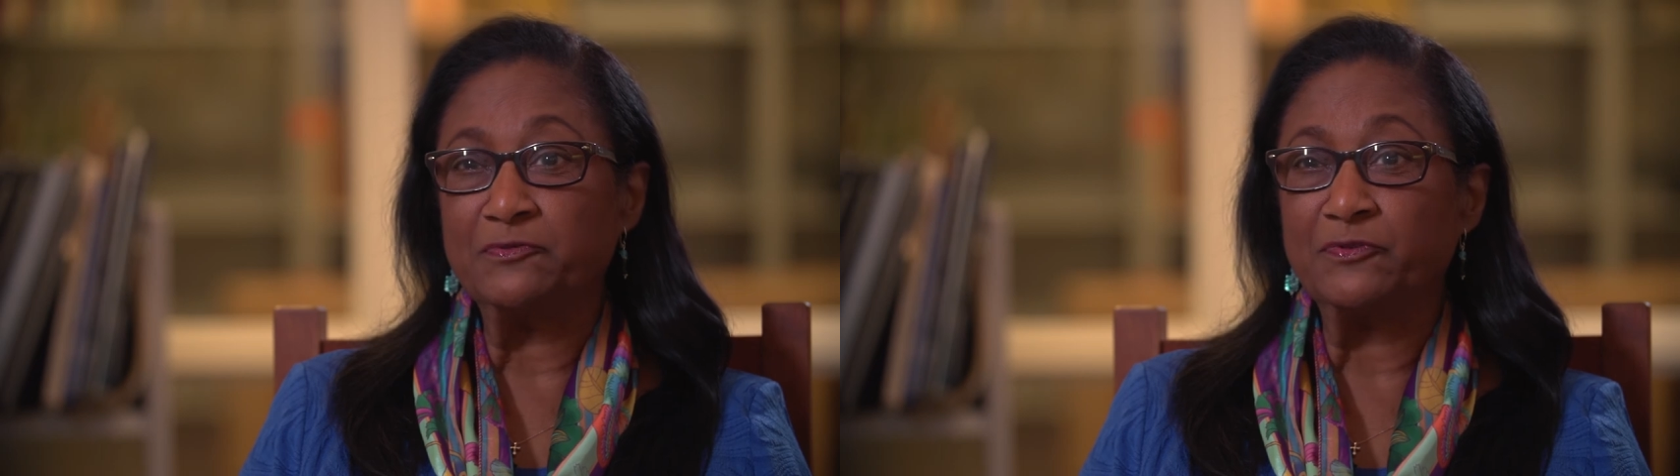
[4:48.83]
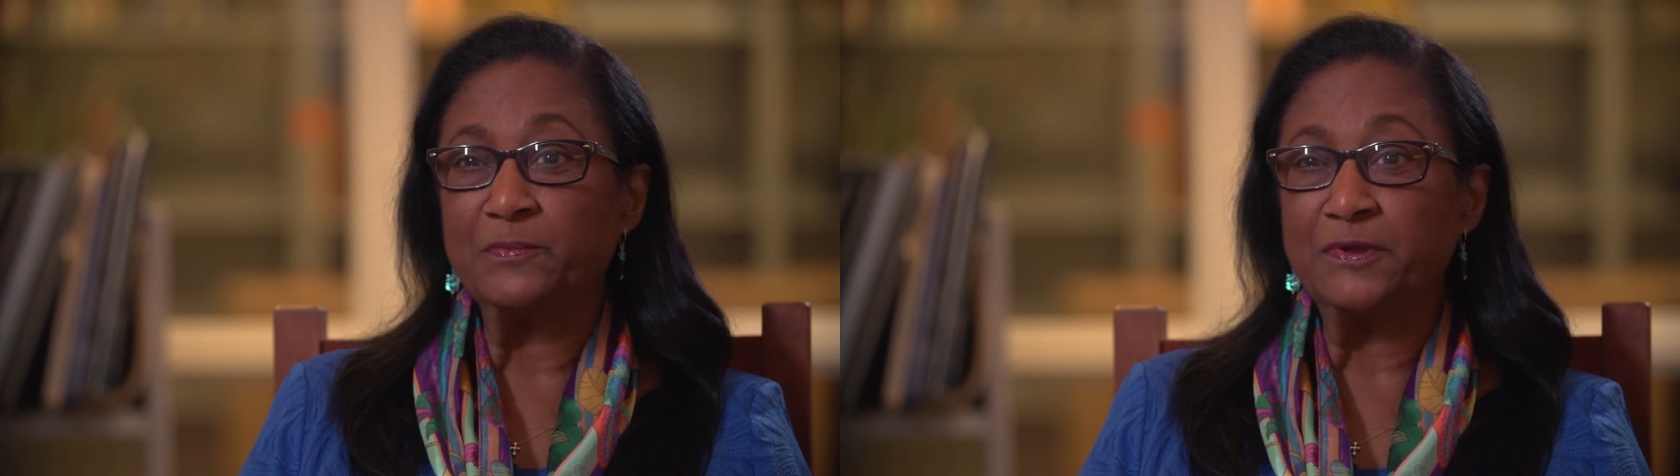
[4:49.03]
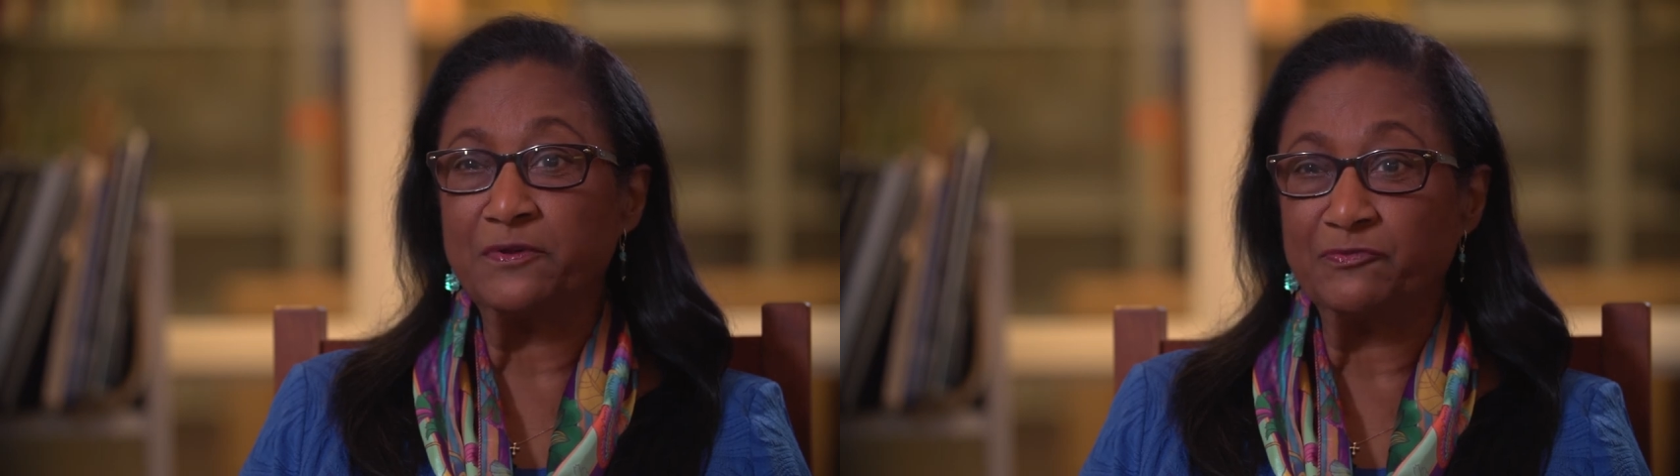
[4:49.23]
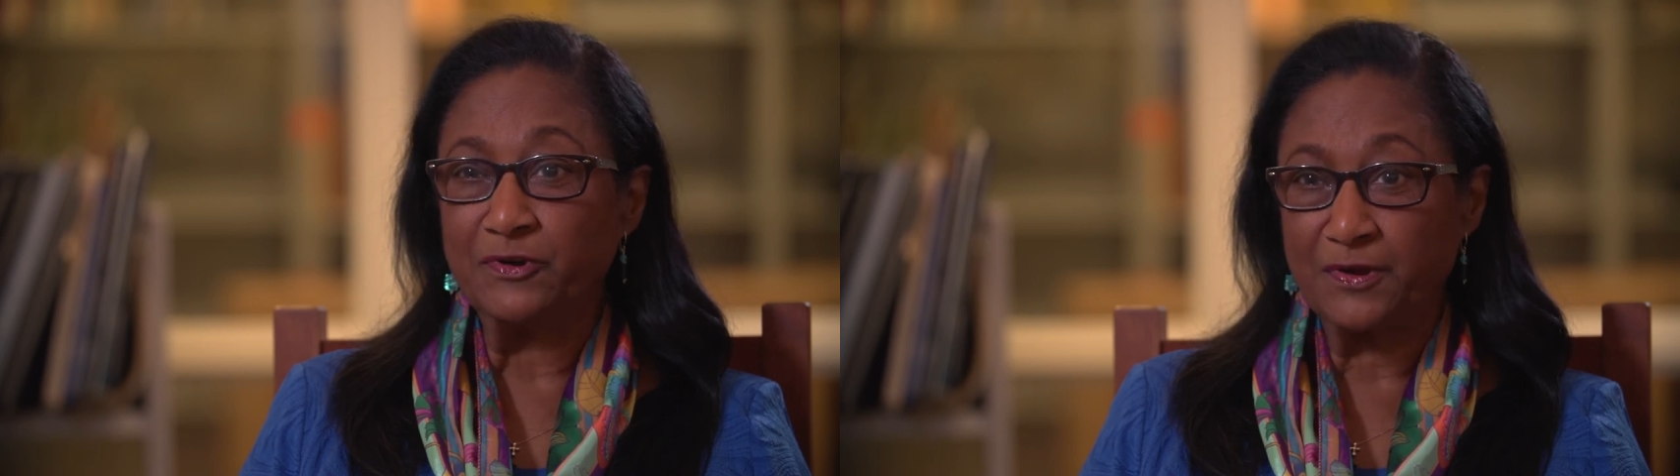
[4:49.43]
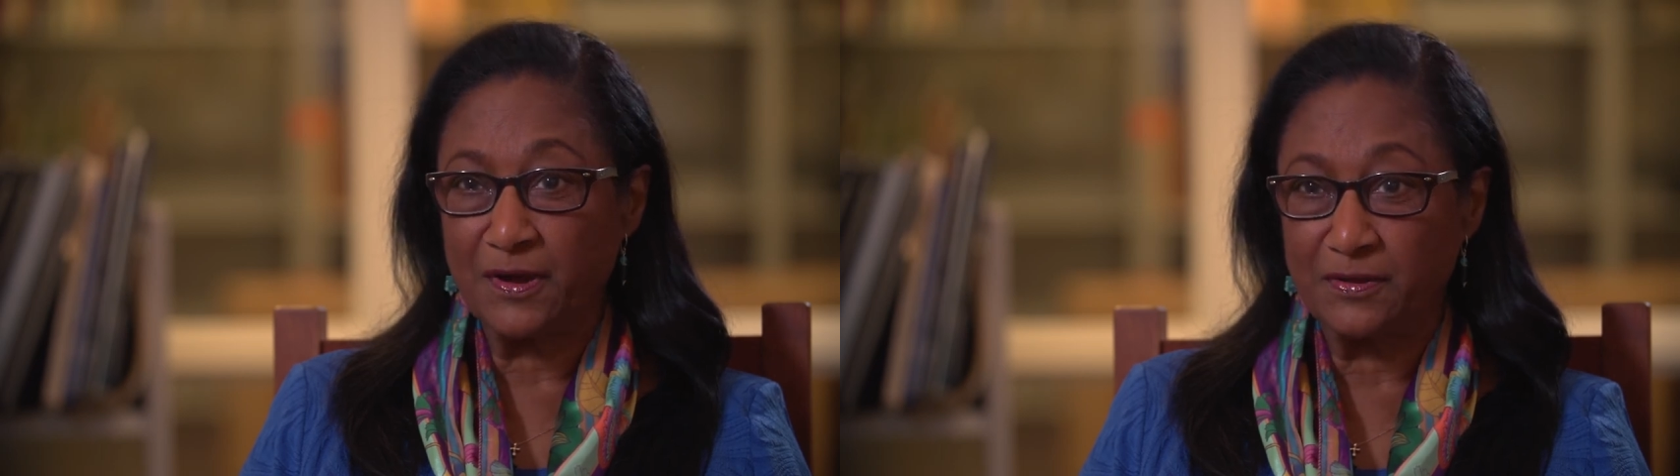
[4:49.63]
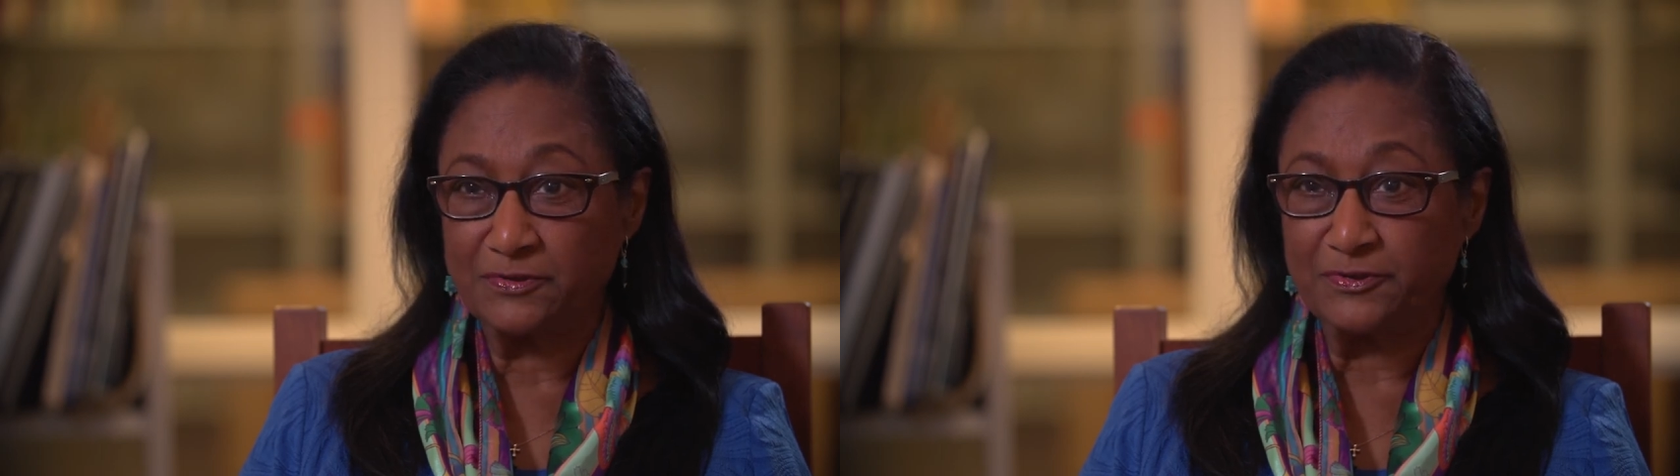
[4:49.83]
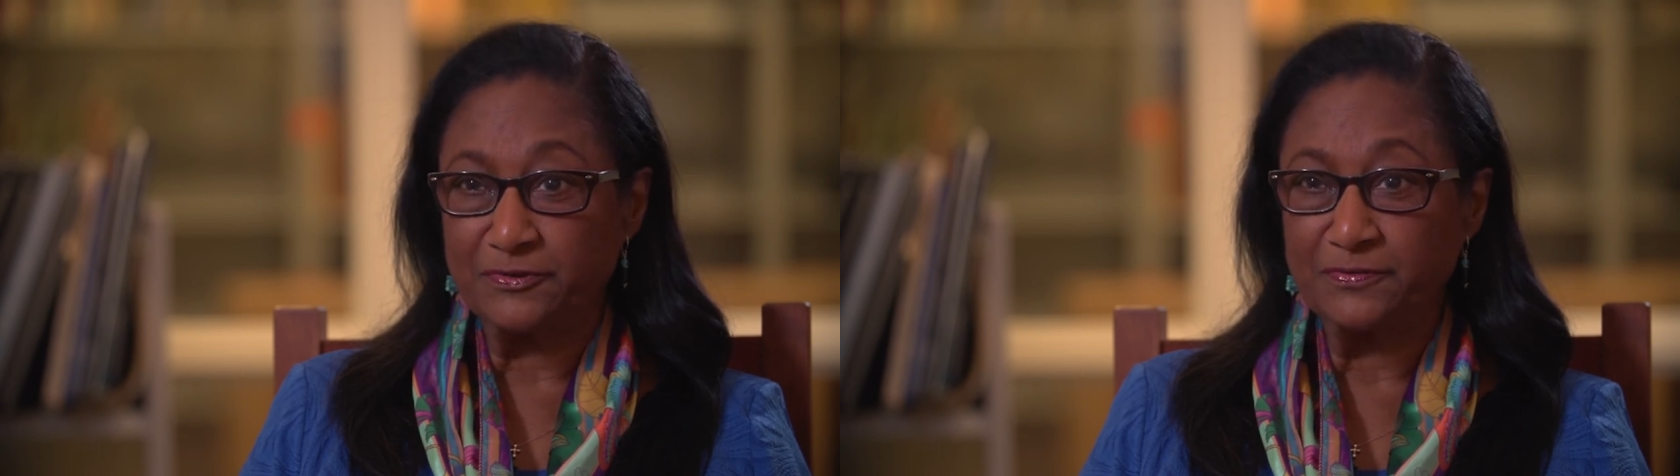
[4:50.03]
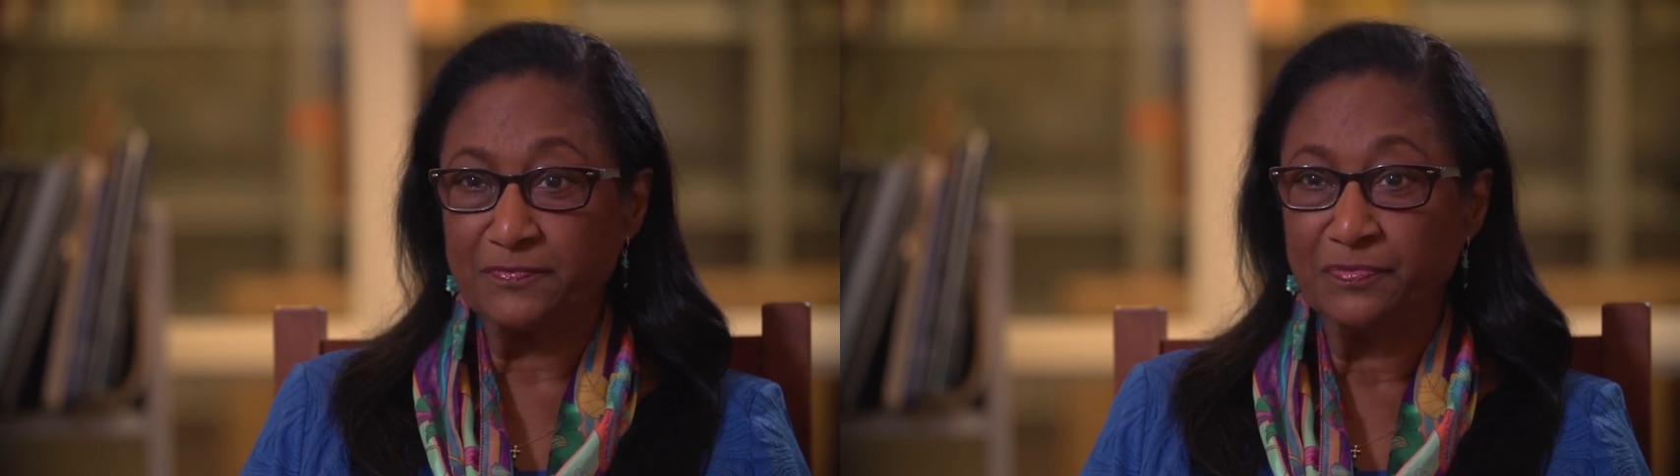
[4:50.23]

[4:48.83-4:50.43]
from a different culture,